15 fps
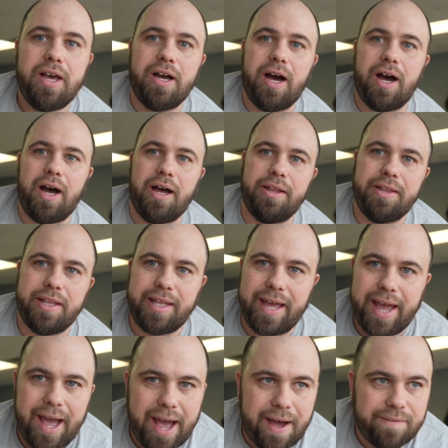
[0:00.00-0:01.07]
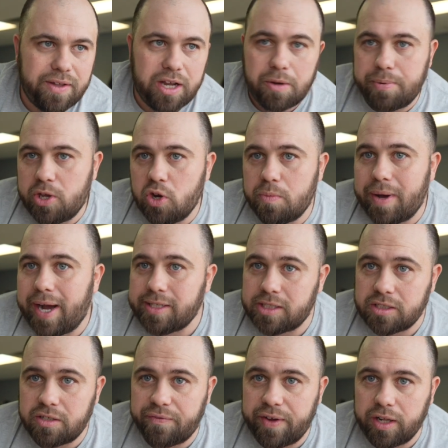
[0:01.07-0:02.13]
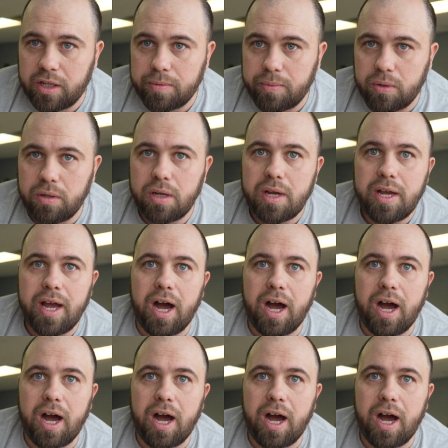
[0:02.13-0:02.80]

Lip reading: that they have like a PO box that's available,